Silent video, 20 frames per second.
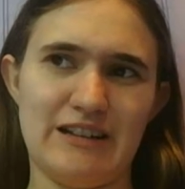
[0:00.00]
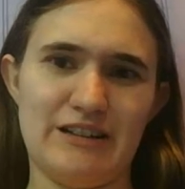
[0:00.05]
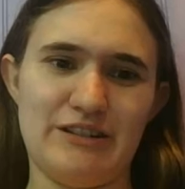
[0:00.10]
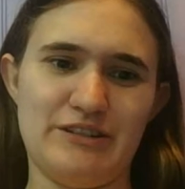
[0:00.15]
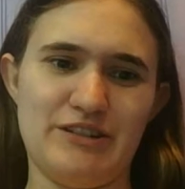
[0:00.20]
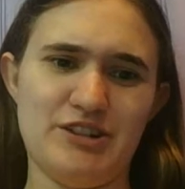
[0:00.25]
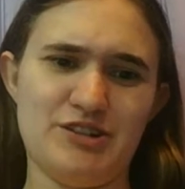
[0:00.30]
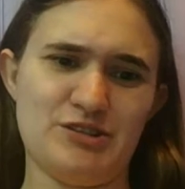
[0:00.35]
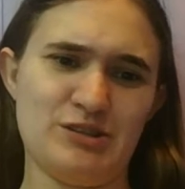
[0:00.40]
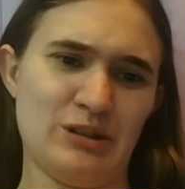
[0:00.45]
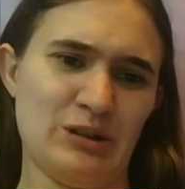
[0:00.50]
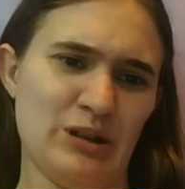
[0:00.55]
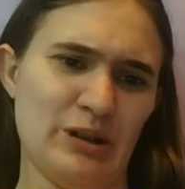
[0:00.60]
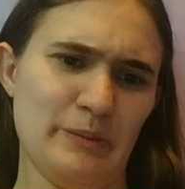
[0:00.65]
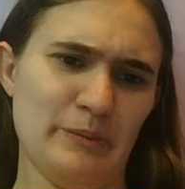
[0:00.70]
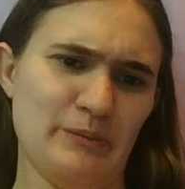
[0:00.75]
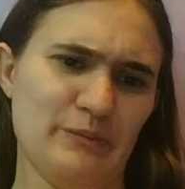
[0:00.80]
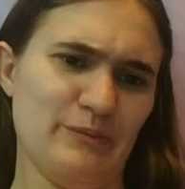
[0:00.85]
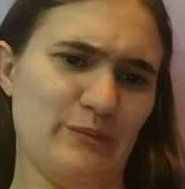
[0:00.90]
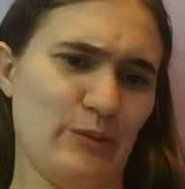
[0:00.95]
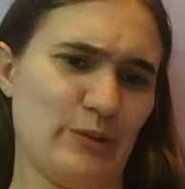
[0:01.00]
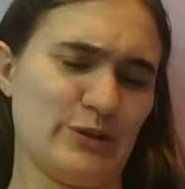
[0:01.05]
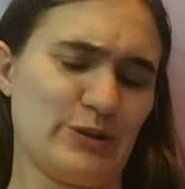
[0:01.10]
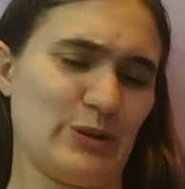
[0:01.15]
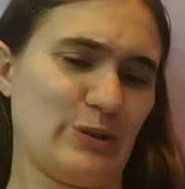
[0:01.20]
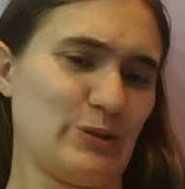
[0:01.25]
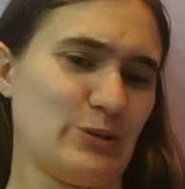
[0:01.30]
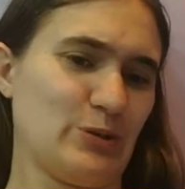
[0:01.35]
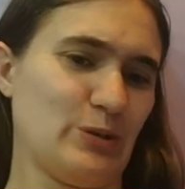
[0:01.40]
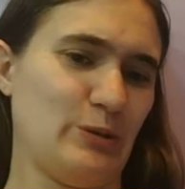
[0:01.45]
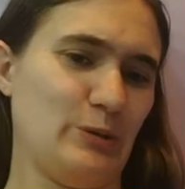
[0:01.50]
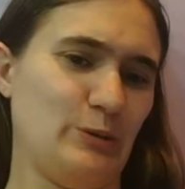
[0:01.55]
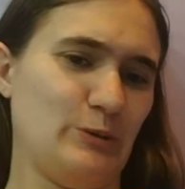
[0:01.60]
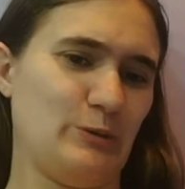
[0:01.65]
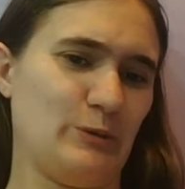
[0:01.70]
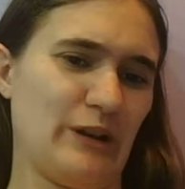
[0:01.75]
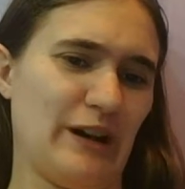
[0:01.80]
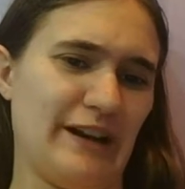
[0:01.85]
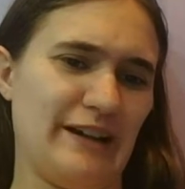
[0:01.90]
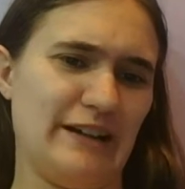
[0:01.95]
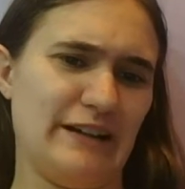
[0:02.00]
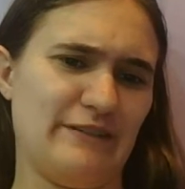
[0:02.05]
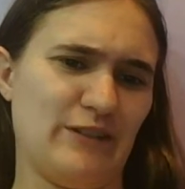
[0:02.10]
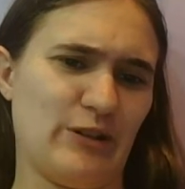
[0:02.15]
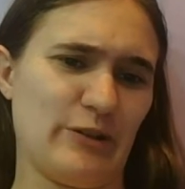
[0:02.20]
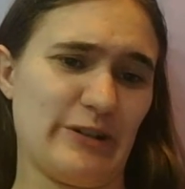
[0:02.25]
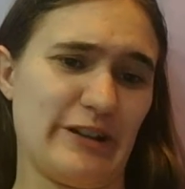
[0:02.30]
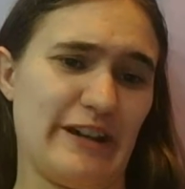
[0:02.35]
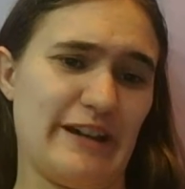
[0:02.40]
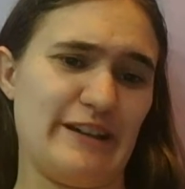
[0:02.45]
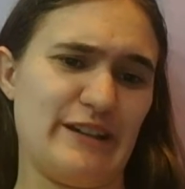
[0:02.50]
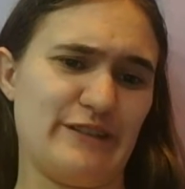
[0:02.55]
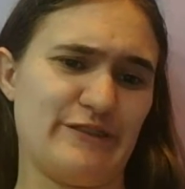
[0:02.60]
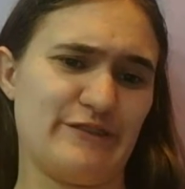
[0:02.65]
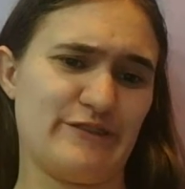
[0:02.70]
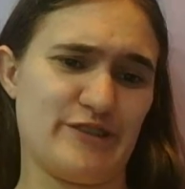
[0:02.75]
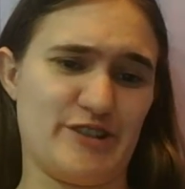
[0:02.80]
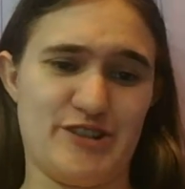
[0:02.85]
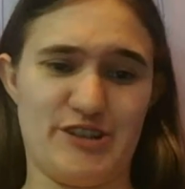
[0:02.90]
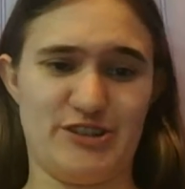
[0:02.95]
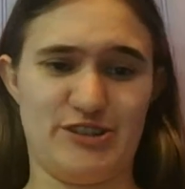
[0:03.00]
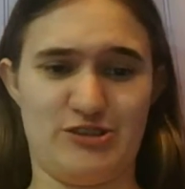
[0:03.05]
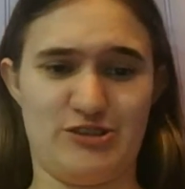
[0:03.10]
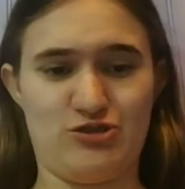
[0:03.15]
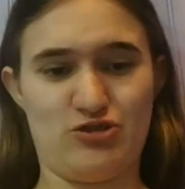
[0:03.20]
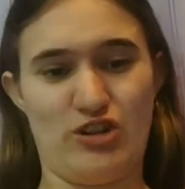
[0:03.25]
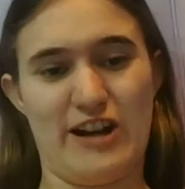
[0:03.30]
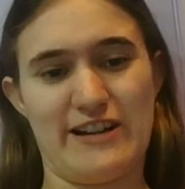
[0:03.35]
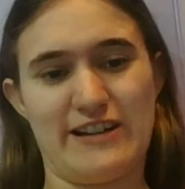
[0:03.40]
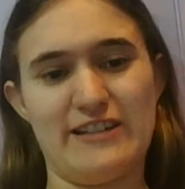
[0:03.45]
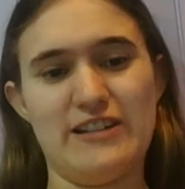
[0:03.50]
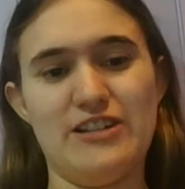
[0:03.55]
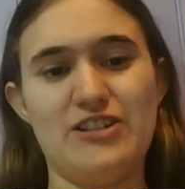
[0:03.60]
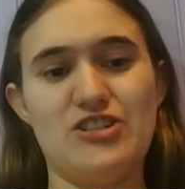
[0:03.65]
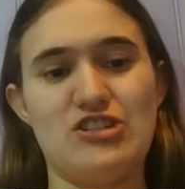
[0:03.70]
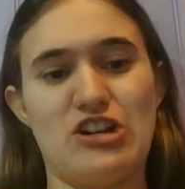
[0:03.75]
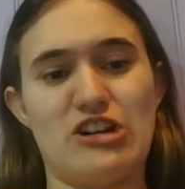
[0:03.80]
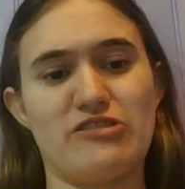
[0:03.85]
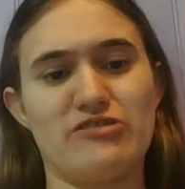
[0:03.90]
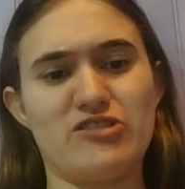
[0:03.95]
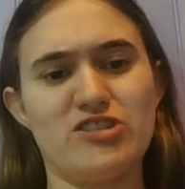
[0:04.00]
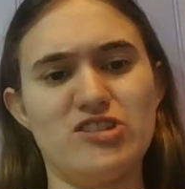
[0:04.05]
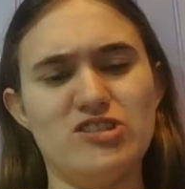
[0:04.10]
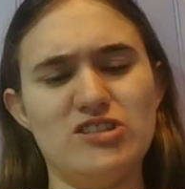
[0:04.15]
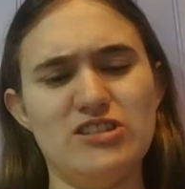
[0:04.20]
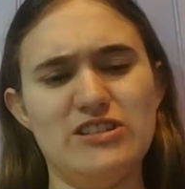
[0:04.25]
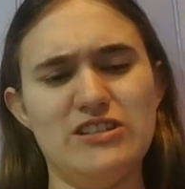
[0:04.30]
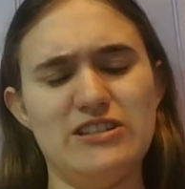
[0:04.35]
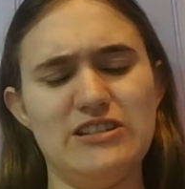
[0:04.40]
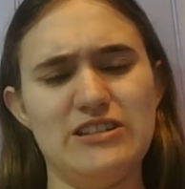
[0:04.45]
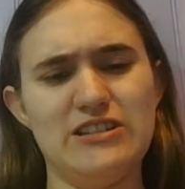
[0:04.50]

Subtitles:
this term was also kind of archaic for just dragon in general.